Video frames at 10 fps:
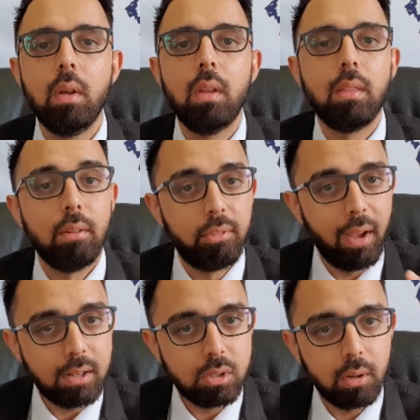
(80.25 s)
the
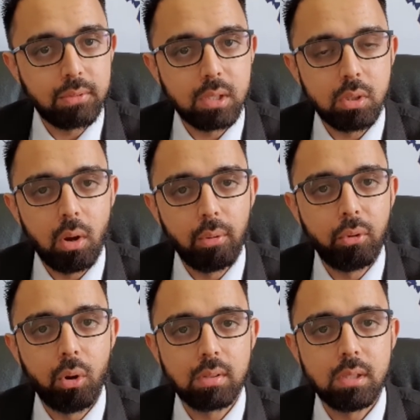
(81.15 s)
facts of
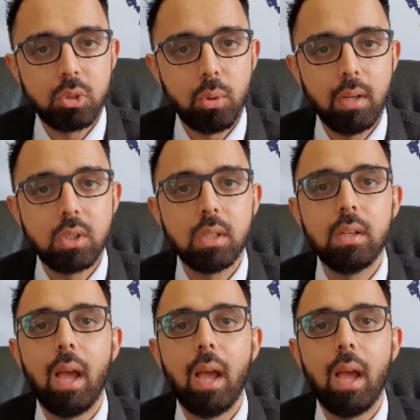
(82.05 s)
your situation